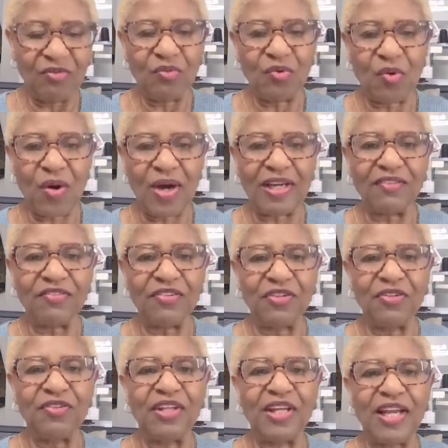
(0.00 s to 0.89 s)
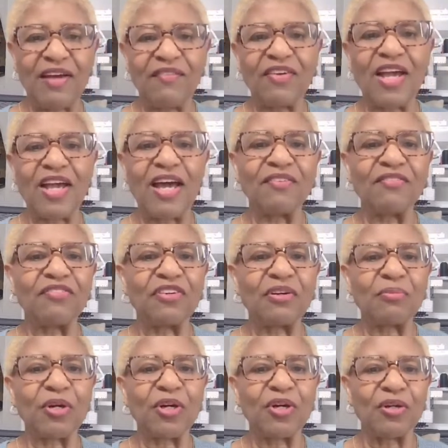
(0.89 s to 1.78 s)
quite a few that I've gotten
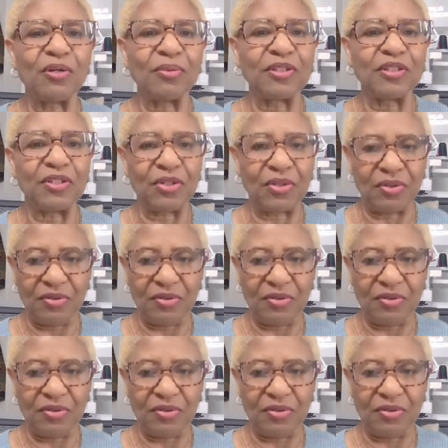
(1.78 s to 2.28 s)
from Urban